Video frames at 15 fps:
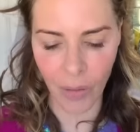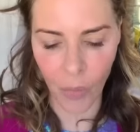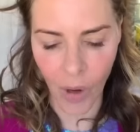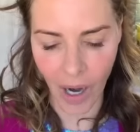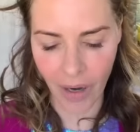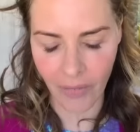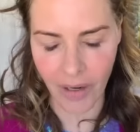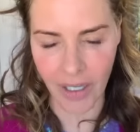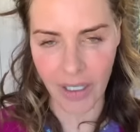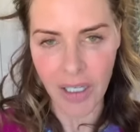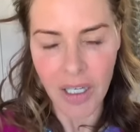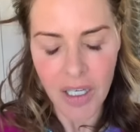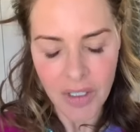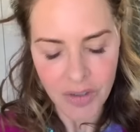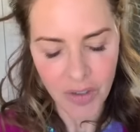I'm
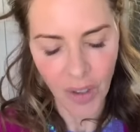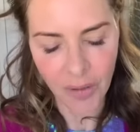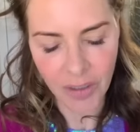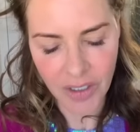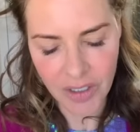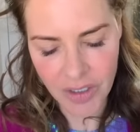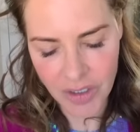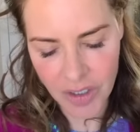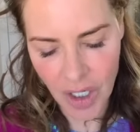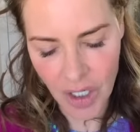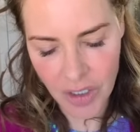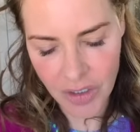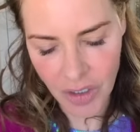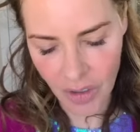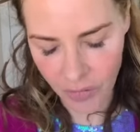wearing. So I'm going to
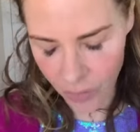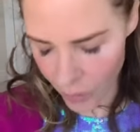start